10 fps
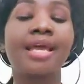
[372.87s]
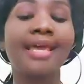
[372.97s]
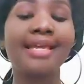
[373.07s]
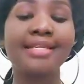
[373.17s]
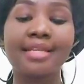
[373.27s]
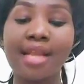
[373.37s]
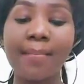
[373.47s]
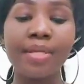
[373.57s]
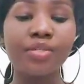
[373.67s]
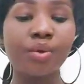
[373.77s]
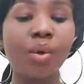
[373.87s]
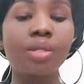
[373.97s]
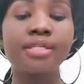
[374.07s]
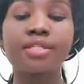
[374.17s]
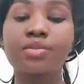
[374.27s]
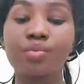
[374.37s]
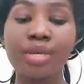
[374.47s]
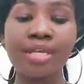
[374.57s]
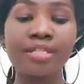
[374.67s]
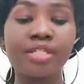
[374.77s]
And the number to call is
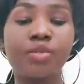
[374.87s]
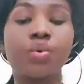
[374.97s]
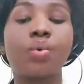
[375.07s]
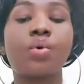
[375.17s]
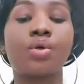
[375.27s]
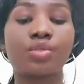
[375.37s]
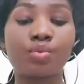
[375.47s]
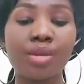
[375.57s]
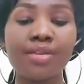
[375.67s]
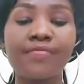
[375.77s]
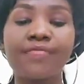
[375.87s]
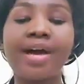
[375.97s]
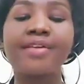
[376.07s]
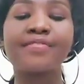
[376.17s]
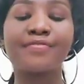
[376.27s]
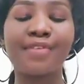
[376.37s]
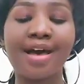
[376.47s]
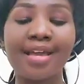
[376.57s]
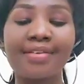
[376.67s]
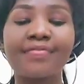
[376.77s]

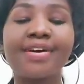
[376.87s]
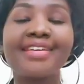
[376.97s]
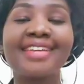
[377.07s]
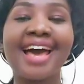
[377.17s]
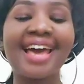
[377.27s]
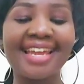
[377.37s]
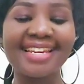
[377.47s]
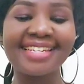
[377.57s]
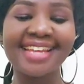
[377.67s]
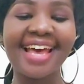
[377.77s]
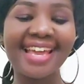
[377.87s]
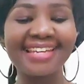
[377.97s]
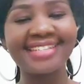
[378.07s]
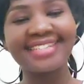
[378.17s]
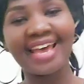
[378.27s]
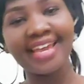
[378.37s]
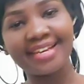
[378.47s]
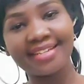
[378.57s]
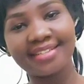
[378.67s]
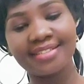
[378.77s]

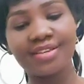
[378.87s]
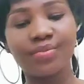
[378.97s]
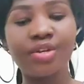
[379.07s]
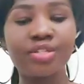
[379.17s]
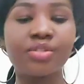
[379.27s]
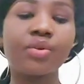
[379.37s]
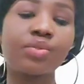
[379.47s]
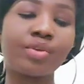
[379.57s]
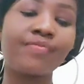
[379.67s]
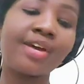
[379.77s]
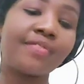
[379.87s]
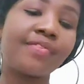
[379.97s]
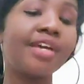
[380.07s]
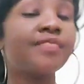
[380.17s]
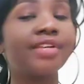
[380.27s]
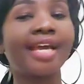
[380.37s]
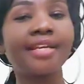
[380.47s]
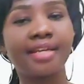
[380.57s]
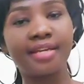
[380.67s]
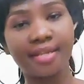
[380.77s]
30355999.
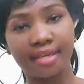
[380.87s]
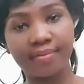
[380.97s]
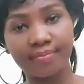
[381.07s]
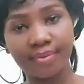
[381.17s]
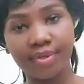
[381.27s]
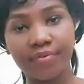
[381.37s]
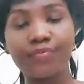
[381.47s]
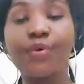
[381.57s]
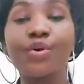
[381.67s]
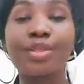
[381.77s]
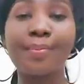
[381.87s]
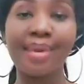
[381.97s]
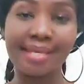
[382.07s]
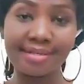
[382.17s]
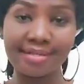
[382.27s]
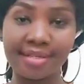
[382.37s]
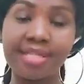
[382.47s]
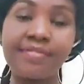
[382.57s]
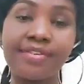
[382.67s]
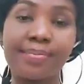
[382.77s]
30355999 for the maid,
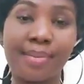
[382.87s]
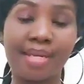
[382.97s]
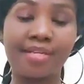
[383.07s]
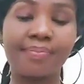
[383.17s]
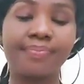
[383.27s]
living maid.